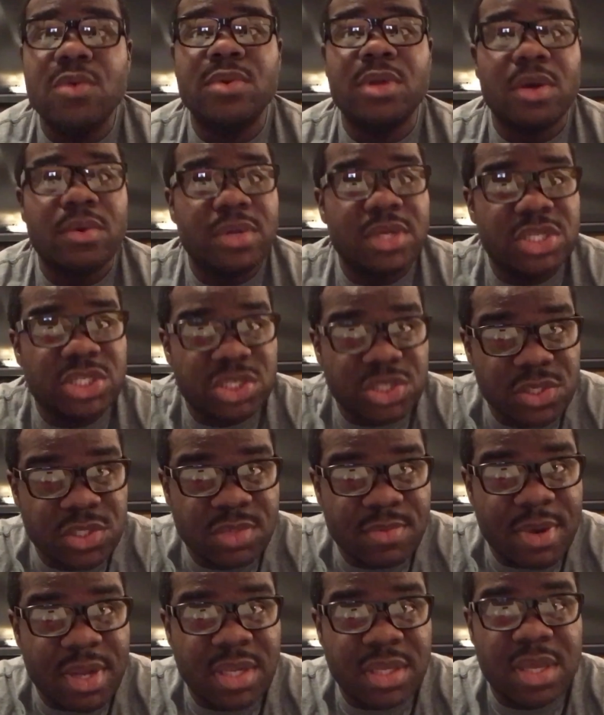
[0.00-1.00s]
you know these
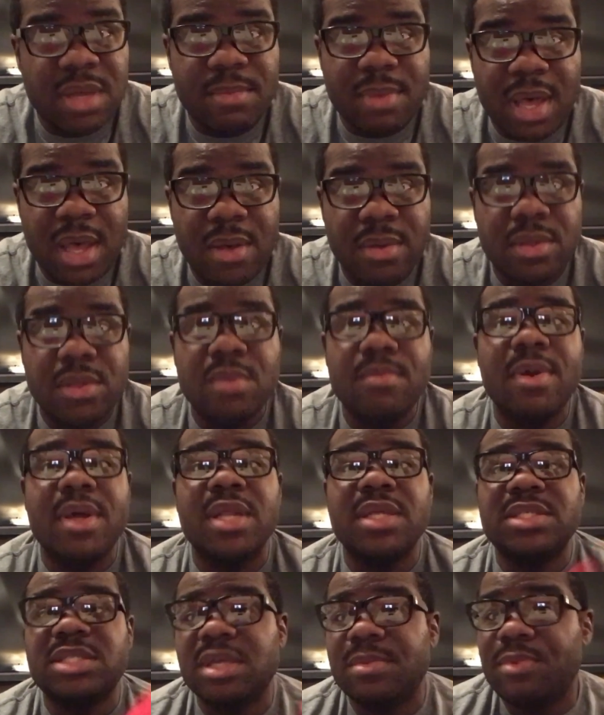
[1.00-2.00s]
shoes are about to come out, you
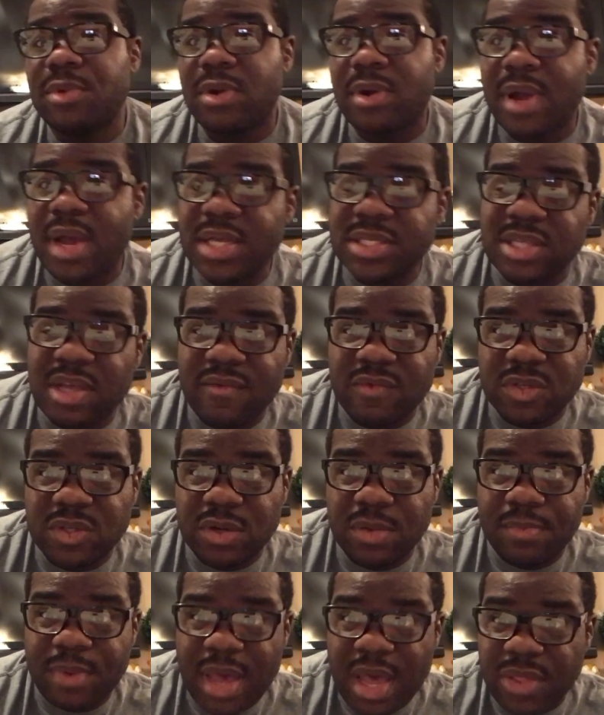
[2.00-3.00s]
better dip your ass off
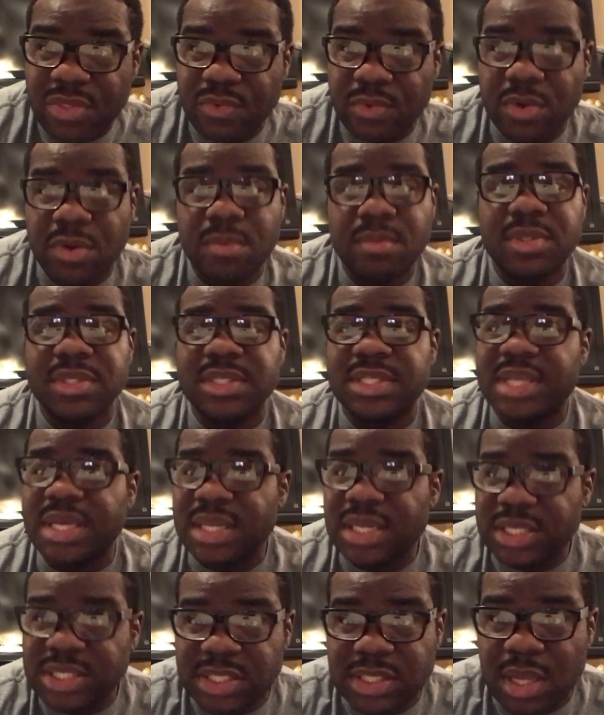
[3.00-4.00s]
into the bathroom, sit
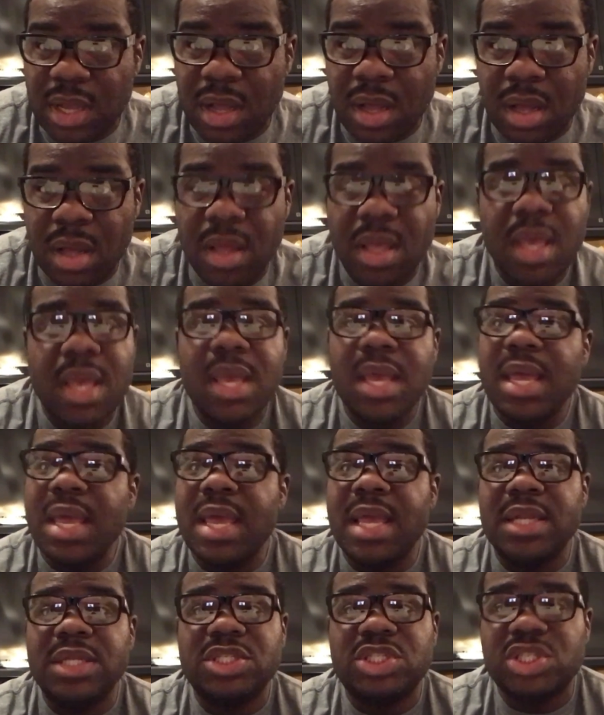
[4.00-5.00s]
in the stall,
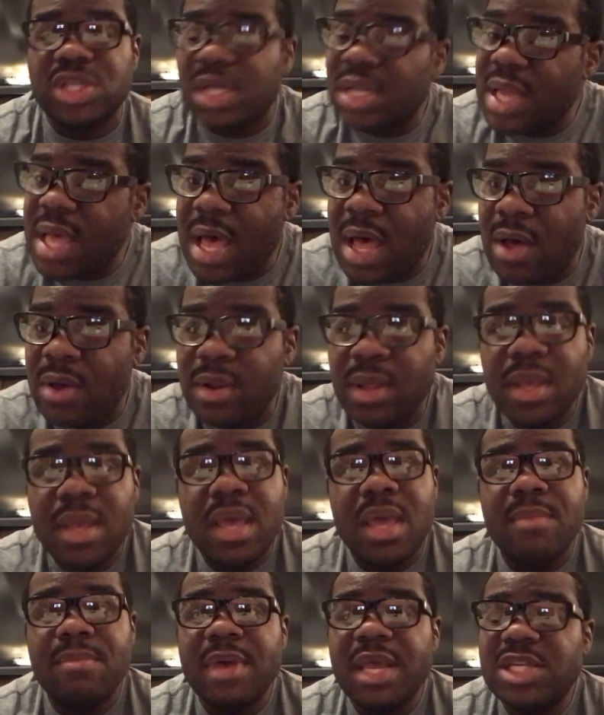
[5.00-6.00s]
and chill out
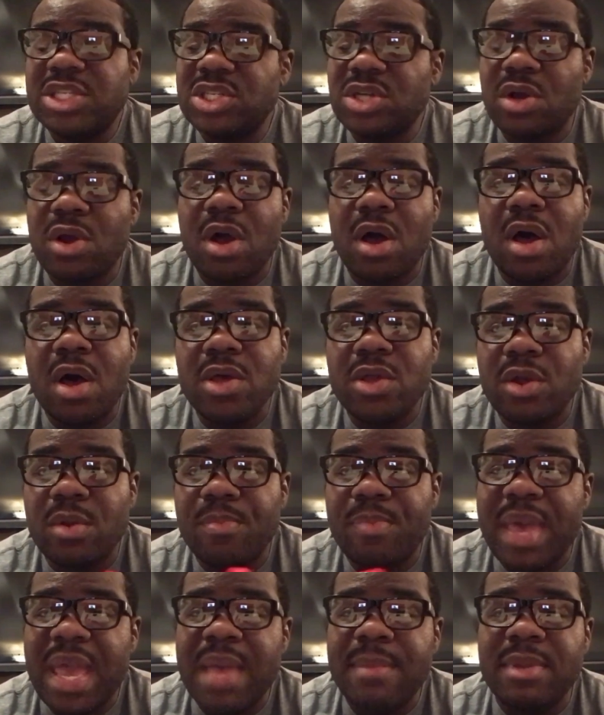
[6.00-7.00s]
and make sure all your
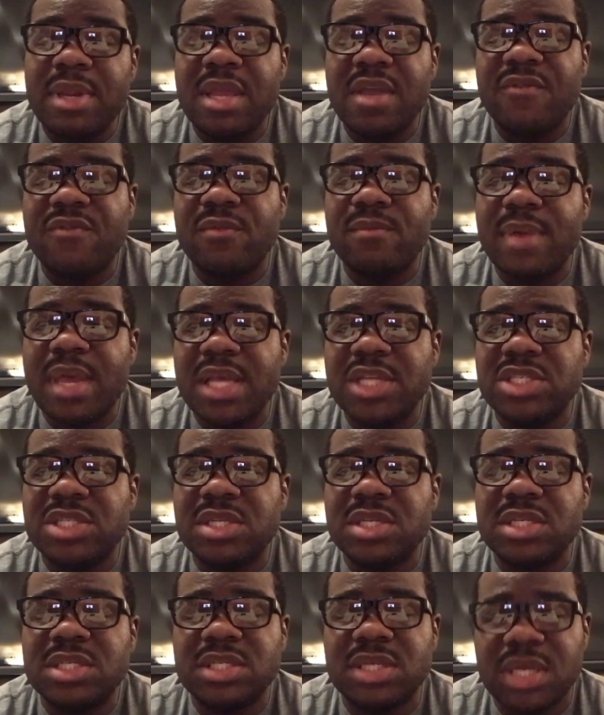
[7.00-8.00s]
payment
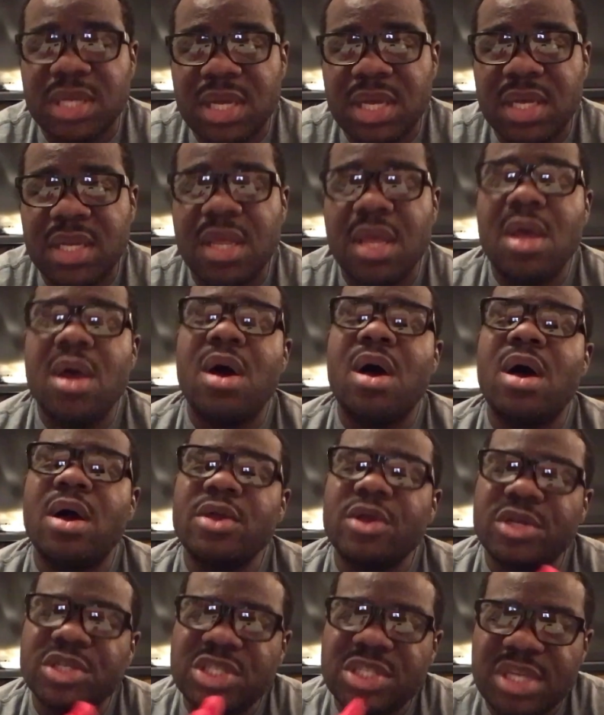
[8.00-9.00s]
information is good, all
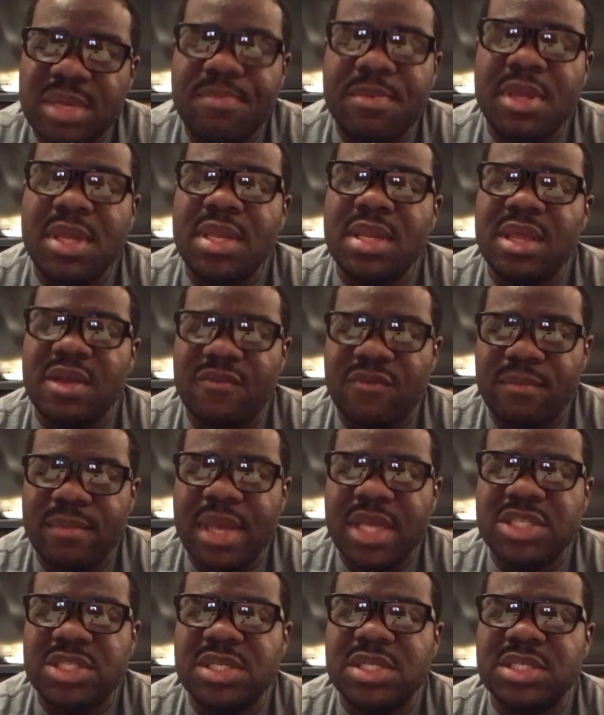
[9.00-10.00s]
your shipping
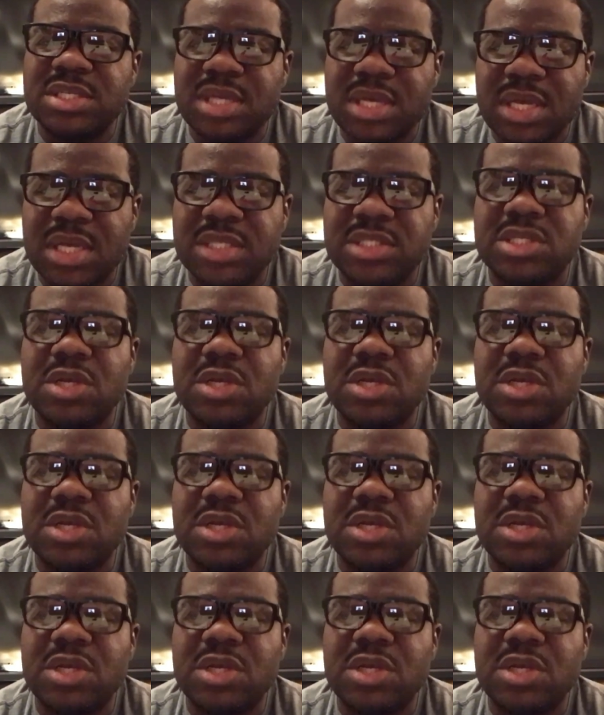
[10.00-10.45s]
information is good.